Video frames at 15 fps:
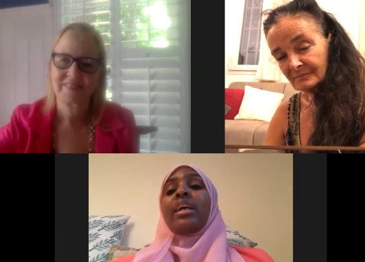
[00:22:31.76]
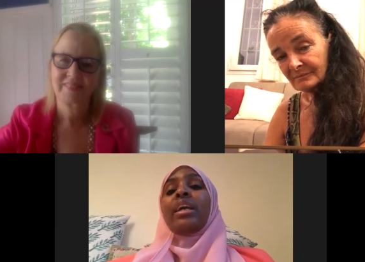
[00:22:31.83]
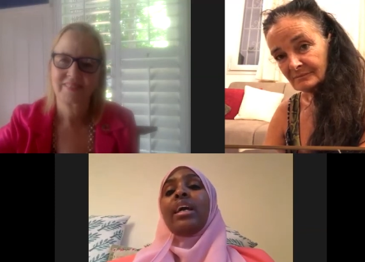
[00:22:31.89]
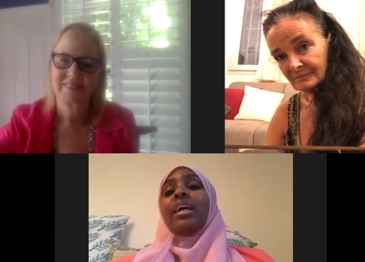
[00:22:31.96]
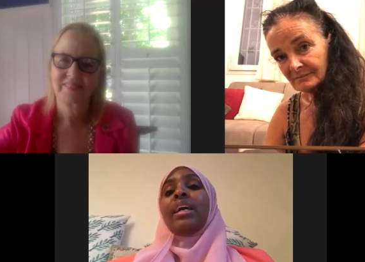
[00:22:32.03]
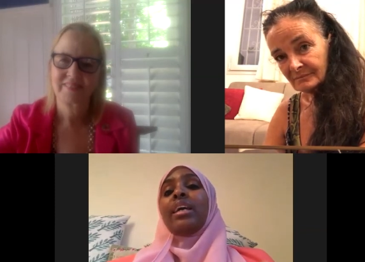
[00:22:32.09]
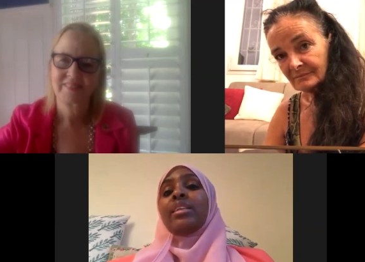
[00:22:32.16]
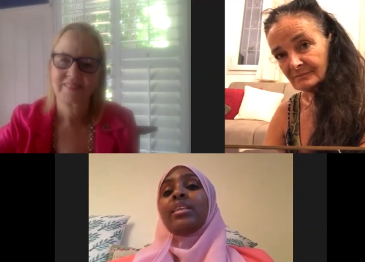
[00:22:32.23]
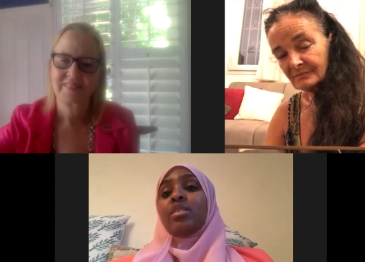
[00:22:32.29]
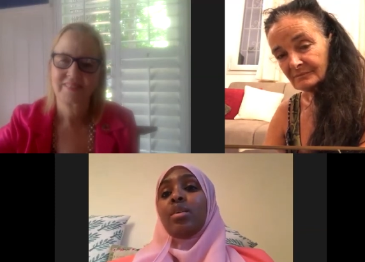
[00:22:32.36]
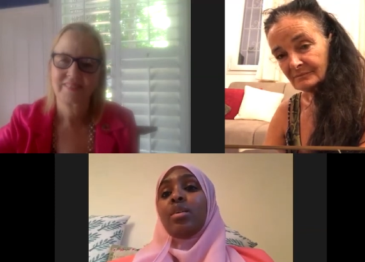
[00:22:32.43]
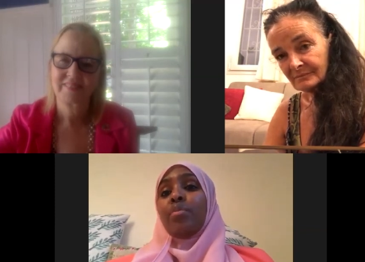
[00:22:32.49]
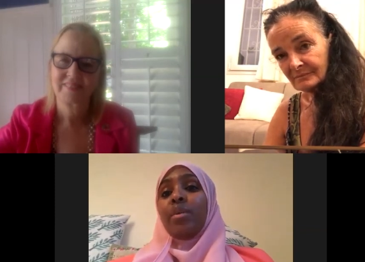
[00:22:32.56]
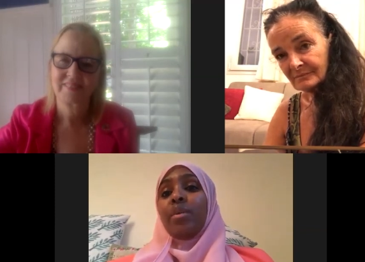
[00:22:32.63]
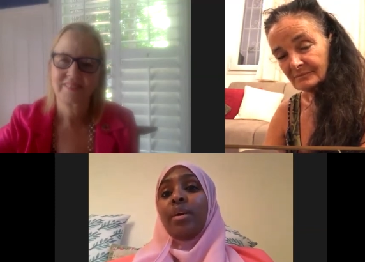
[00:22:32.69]
Speaker 1: can get sub,
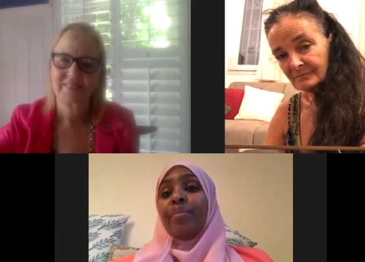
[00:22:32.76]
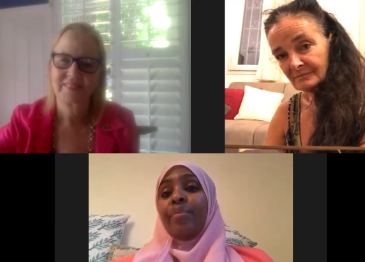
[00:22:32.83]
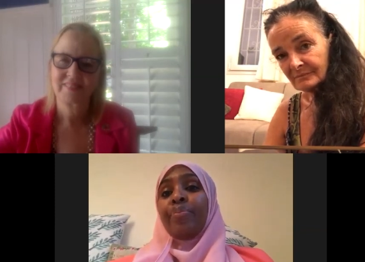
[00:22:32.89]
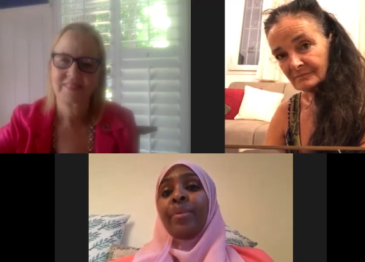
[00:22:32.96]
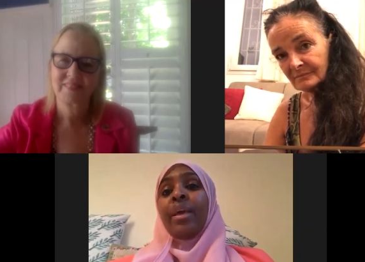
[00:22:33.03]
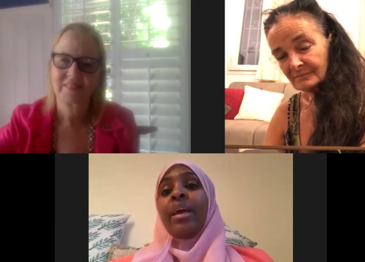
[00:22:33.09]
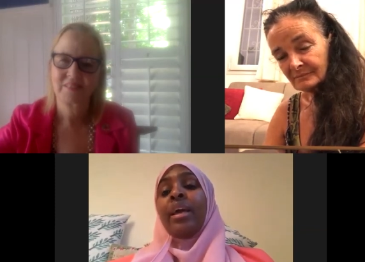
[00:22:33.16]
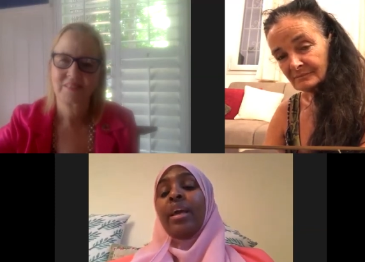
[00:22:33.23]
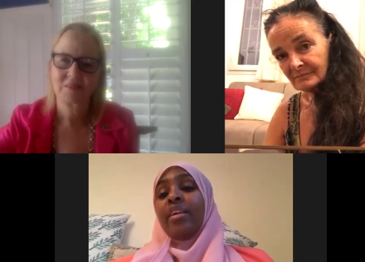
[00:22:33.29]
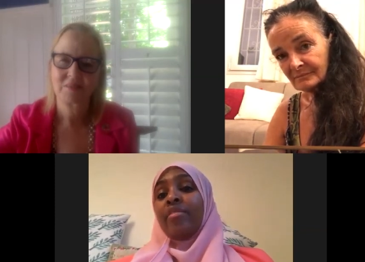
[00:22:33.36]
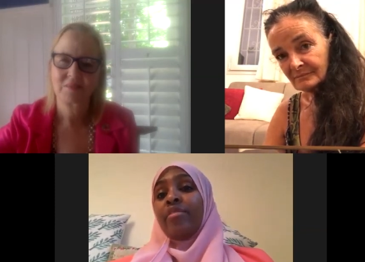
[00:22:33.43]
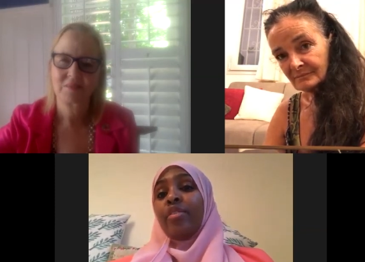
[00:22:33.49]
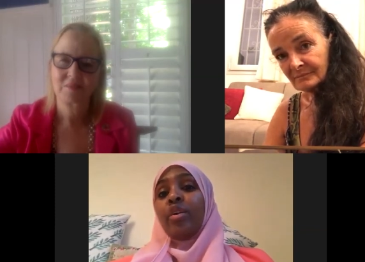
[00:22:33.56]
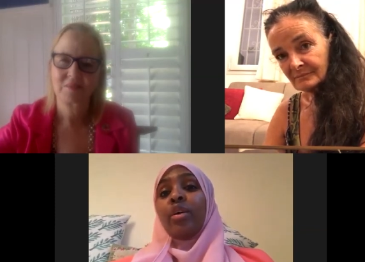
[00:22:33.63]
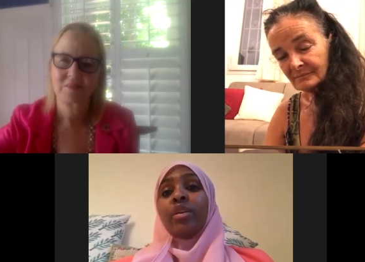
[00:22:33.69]
um,
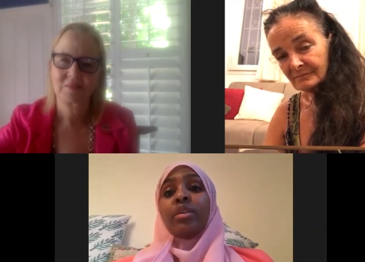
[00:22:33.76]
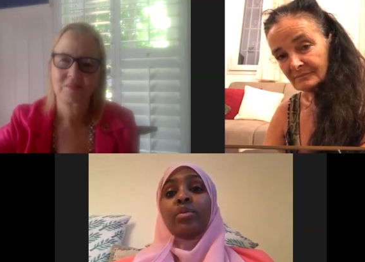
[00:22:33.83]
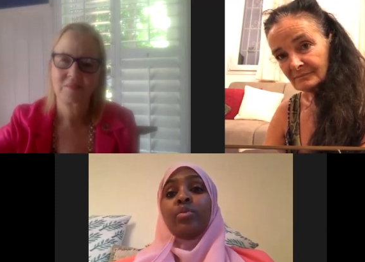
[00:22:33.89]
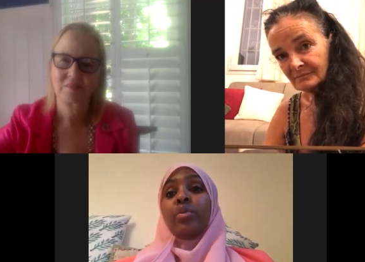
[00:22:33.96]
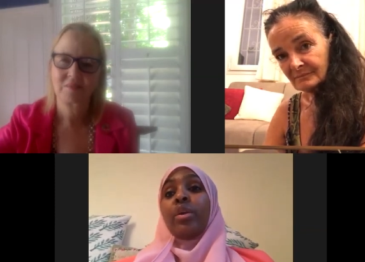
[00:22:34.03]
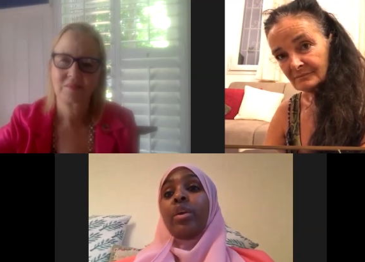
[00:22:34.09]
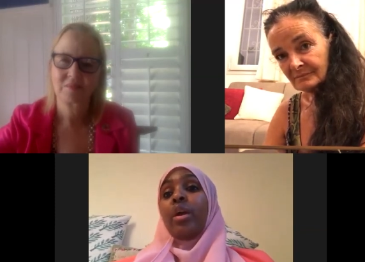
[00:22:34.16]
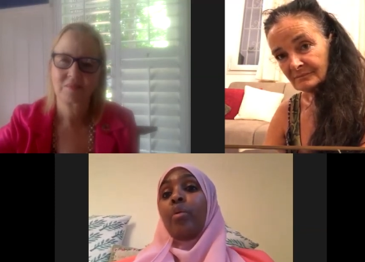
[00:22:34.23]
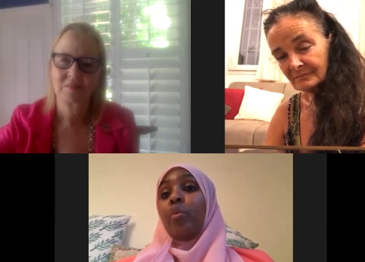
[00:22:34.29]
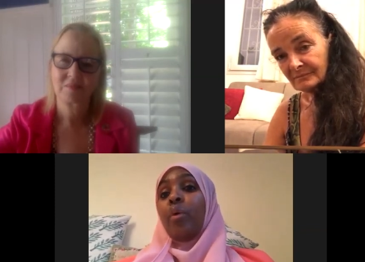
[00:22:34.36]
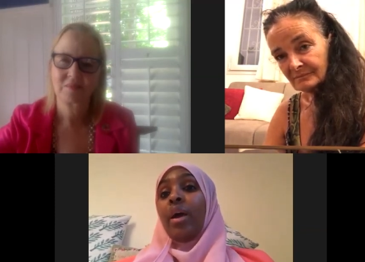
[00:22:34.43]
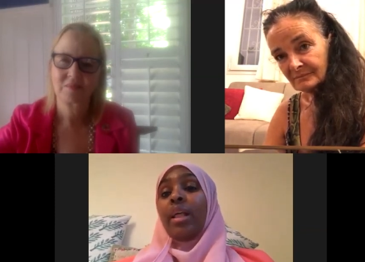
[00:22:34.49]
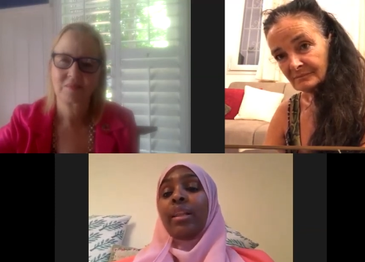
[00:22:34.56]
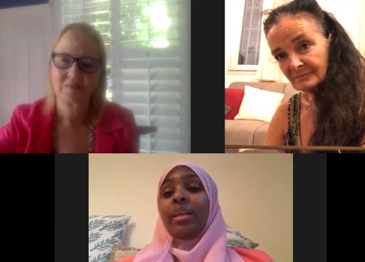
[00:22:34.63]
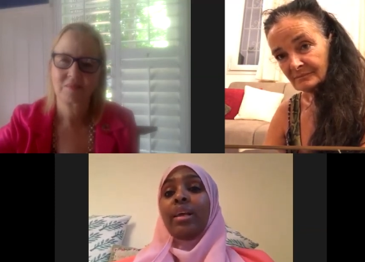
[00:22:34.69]
involved. We
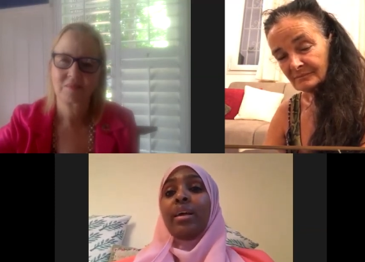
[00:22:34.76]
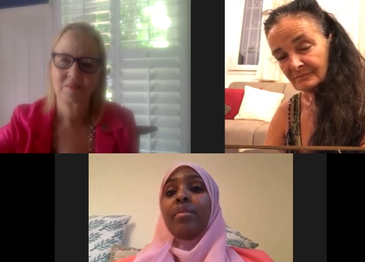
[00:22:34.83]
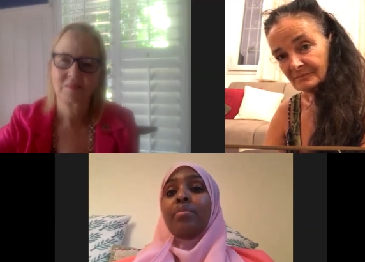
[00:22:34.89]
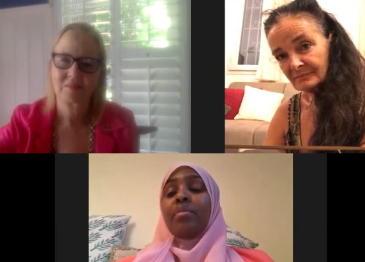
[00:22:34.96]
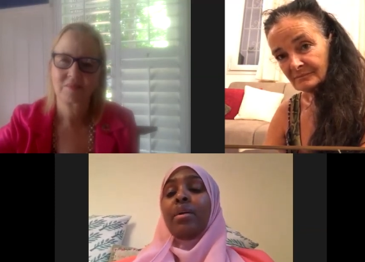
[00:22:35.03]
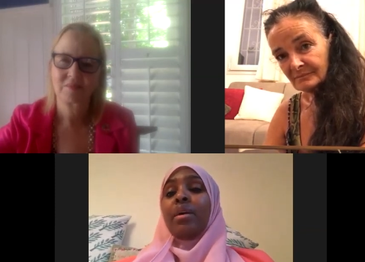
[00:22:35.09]
welcome.